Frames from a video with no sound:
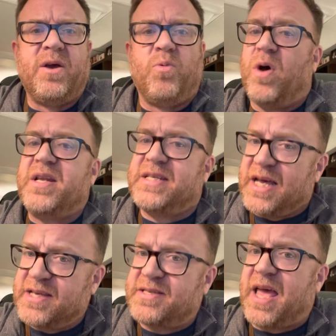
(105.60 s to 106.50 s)
What
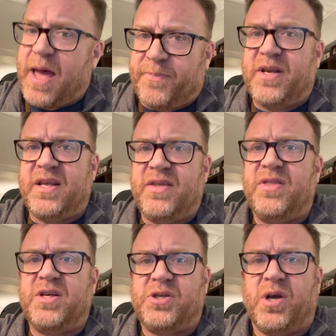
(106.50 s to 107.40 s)
does happen in
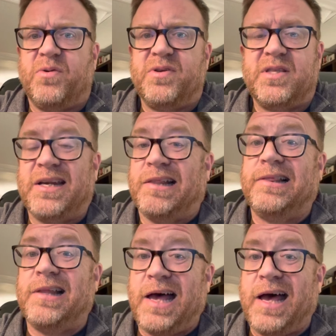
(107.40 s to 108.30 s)
this show is that a
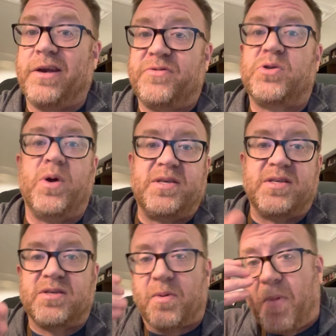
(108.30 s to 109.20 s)
lot of
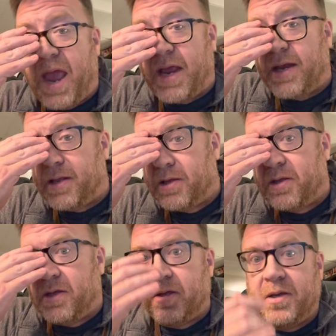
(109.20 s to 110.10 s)
choices are made
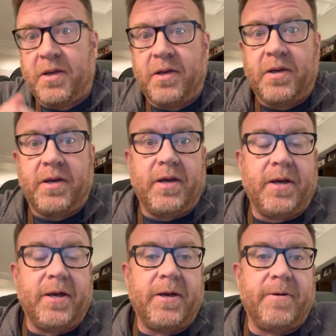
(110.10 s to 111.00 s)

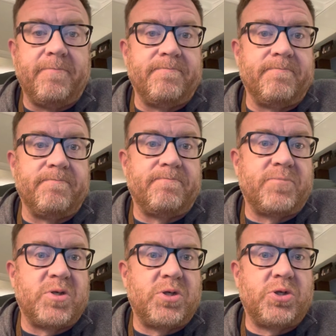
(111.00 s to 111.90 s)
um,
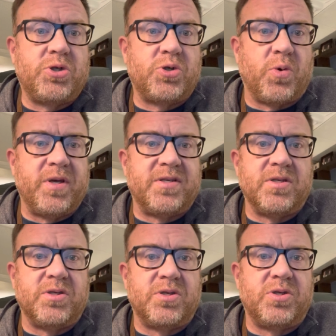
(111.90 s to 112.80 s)

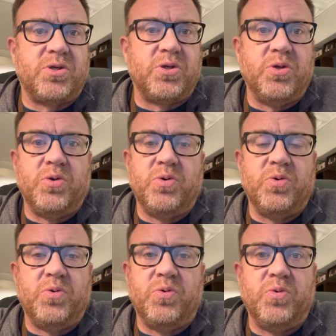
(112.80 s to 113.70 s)
choices
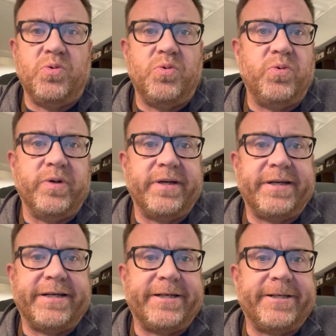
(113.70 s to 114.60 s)
to
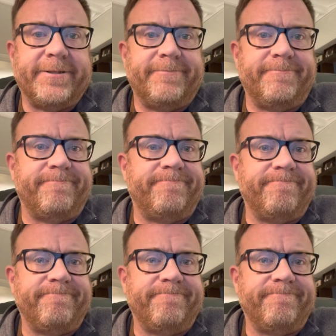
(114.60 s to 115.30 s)
um,